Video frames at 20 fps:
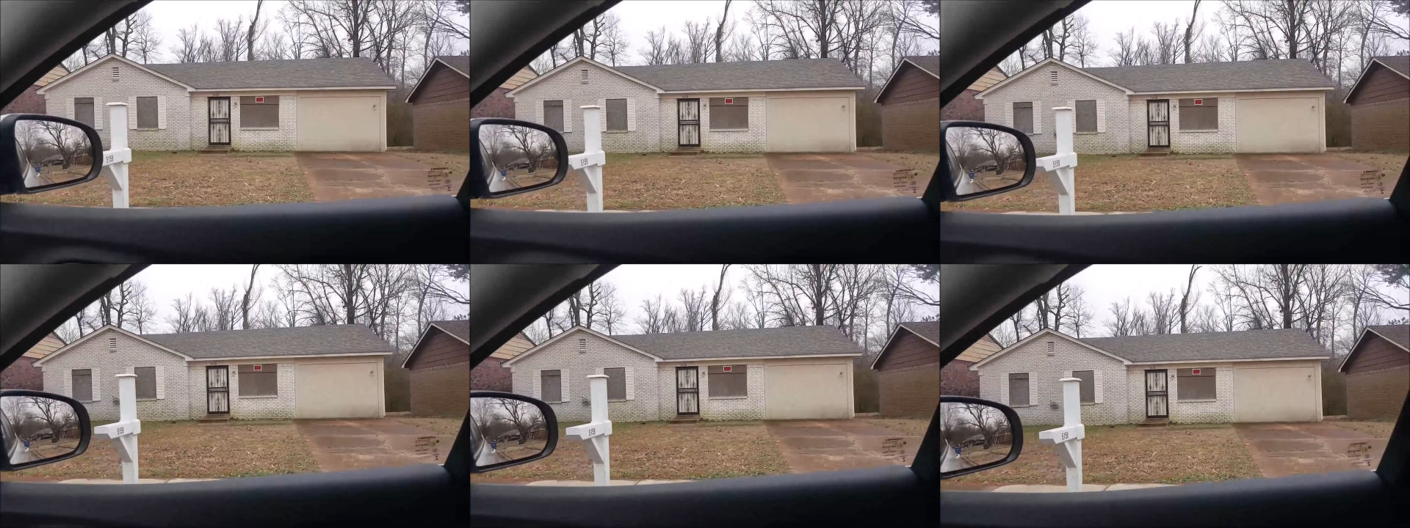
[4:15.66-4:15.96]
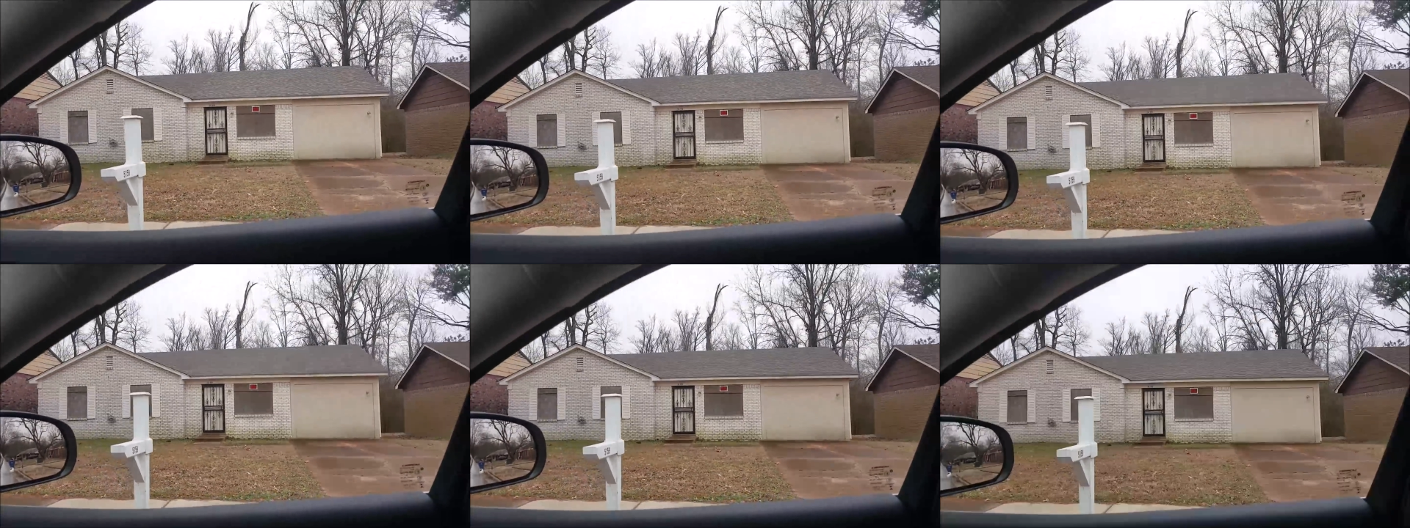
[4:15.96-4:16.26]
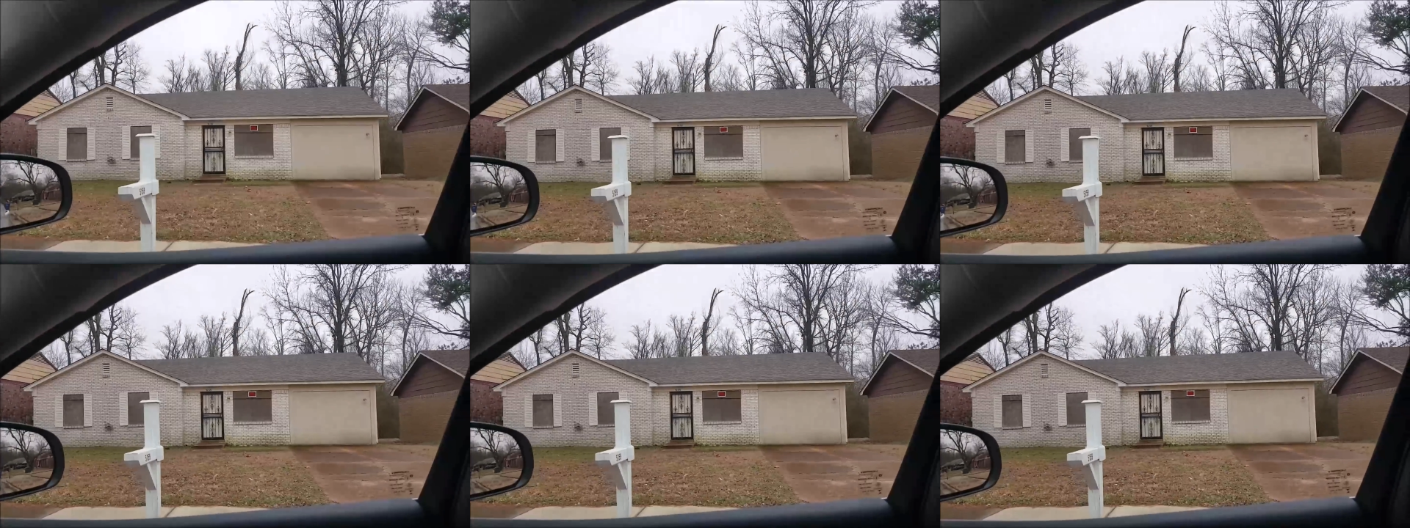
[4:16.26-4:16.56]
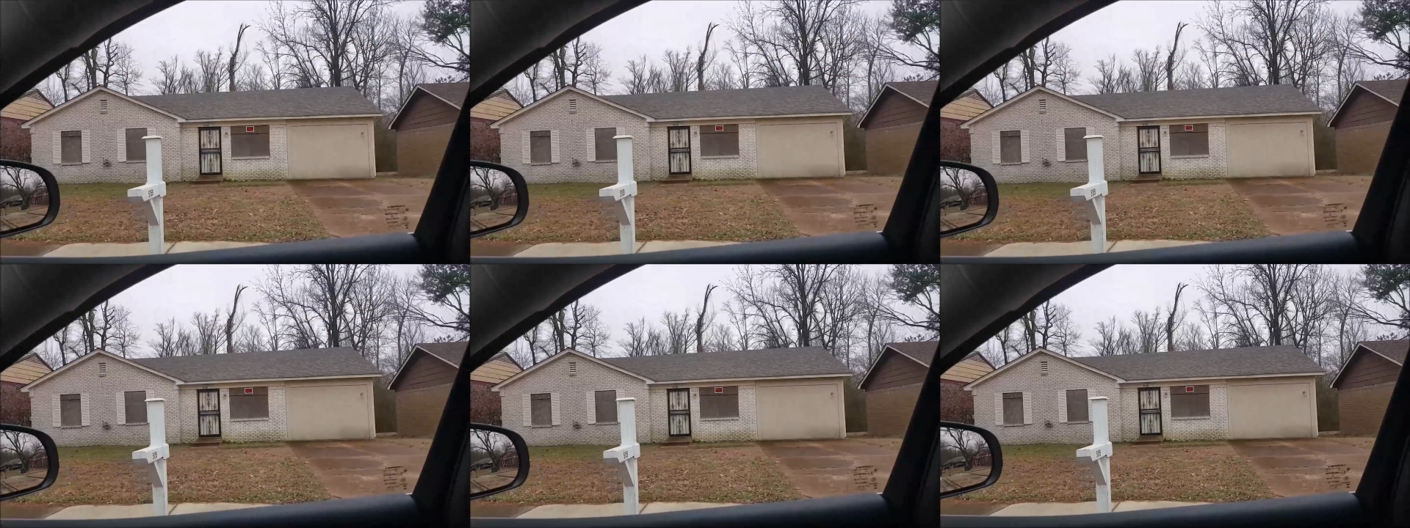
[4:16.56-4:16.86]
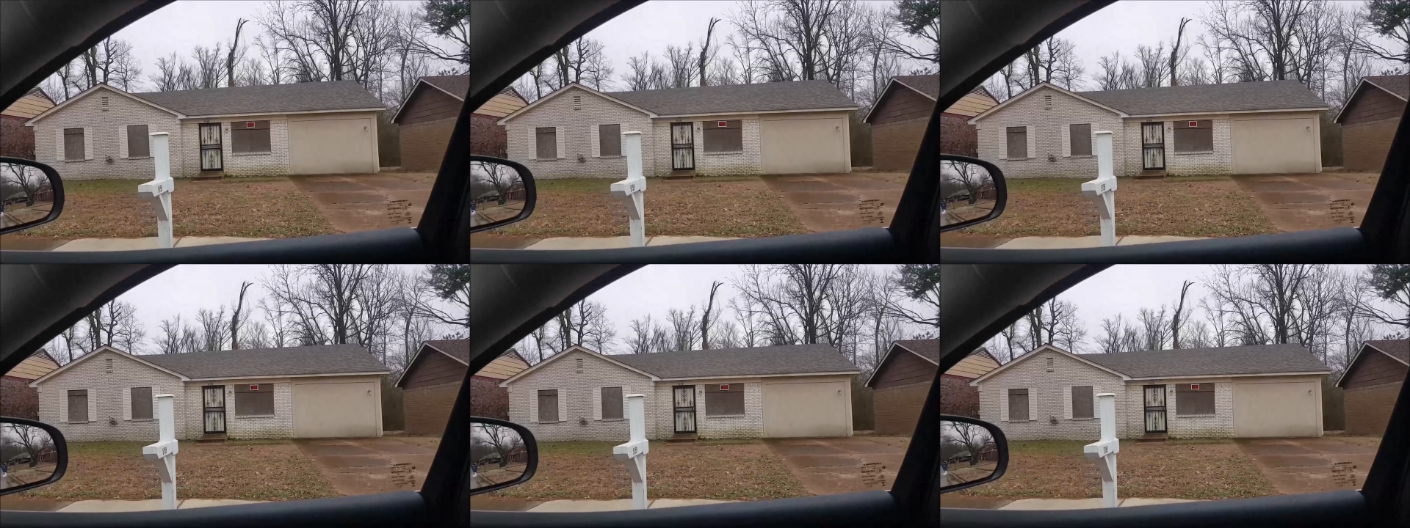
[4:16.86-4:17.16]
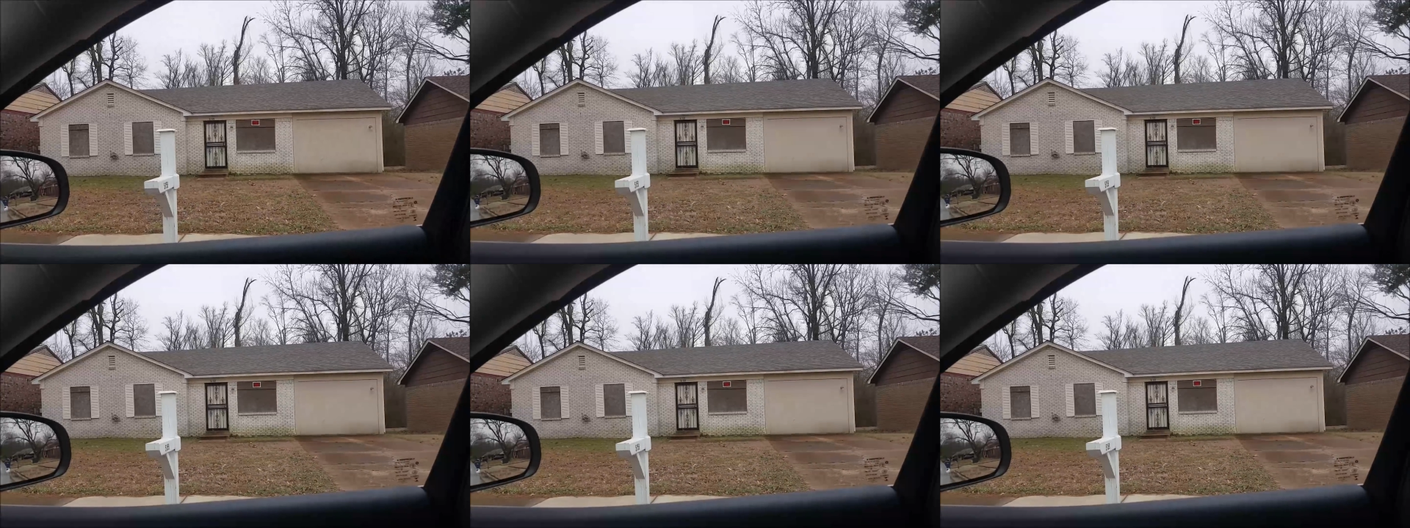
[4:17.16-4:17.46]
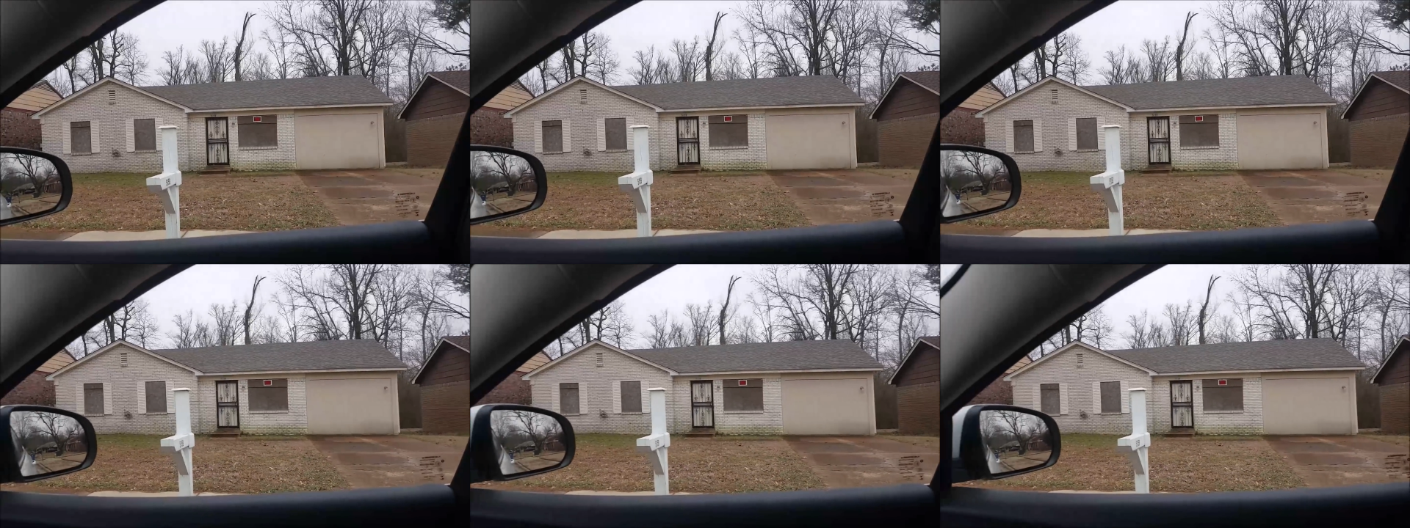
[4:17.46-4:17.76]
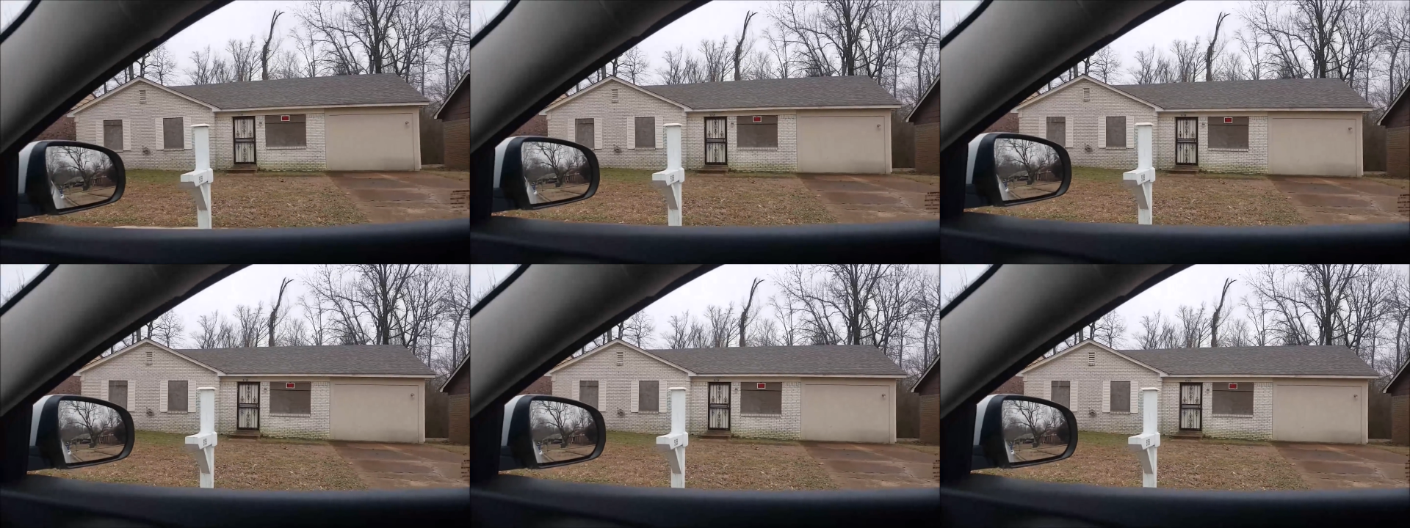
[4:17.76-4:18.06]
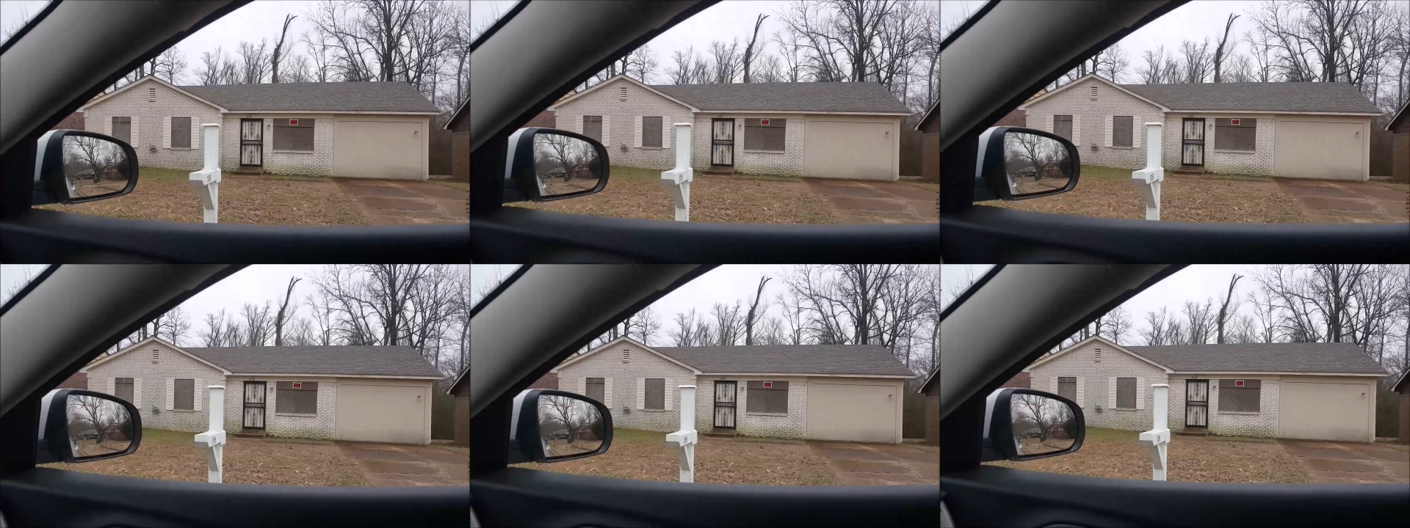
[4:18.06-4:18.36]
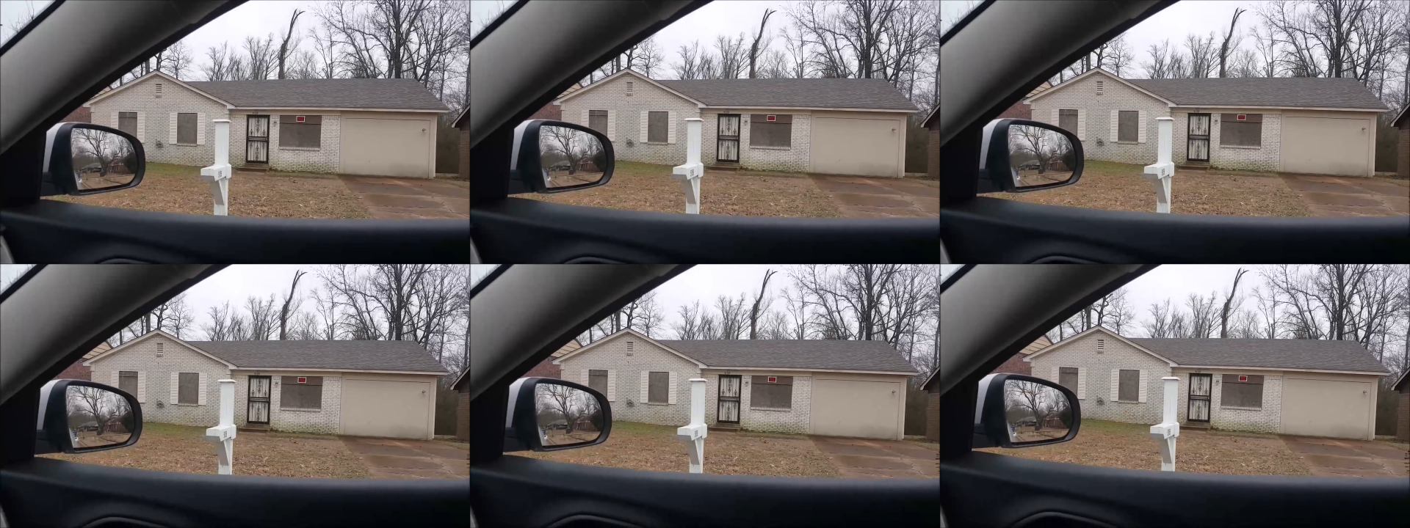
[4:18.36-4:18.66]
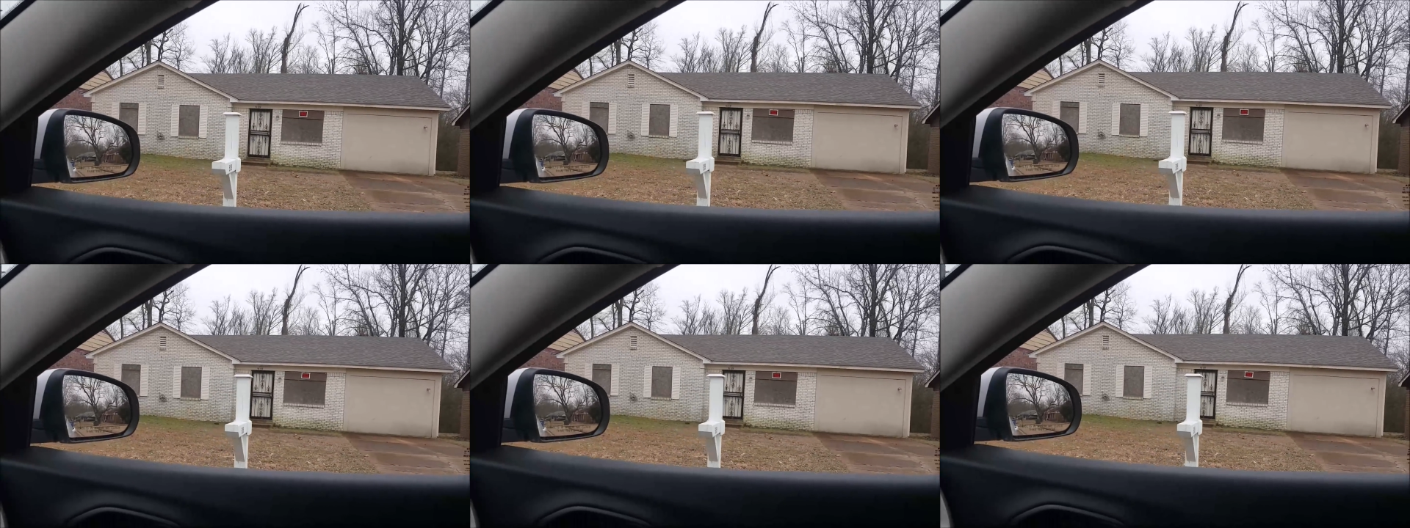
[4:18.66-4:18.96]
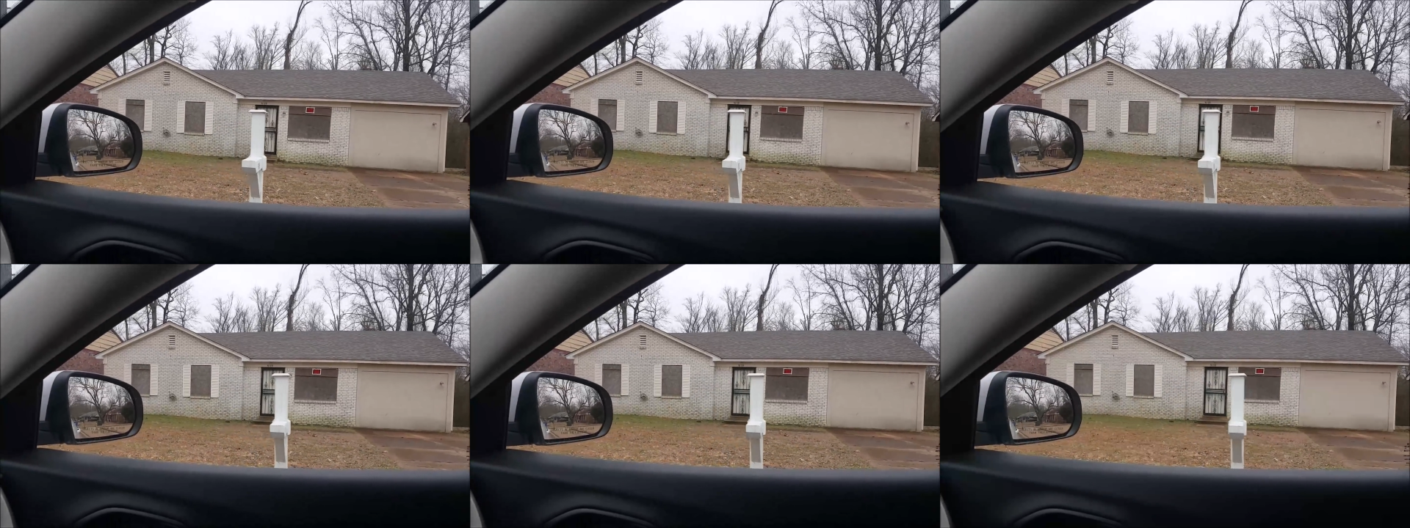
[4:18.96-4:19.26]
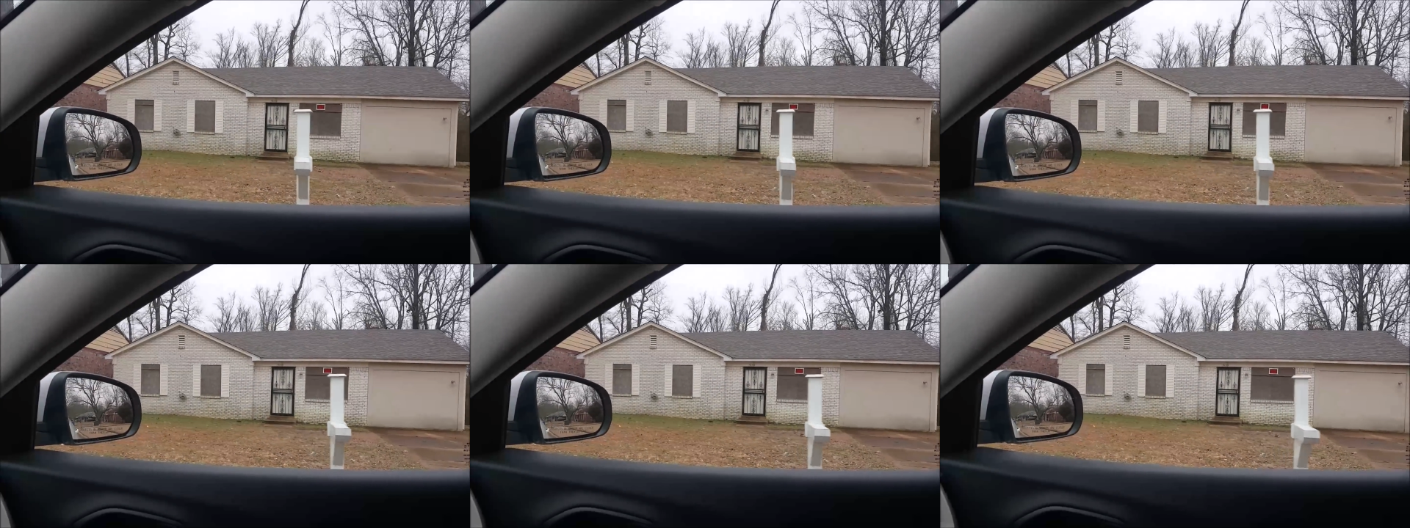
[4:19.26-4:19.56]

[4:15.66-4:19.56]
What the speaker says: No face is visible, so there are no lips to read.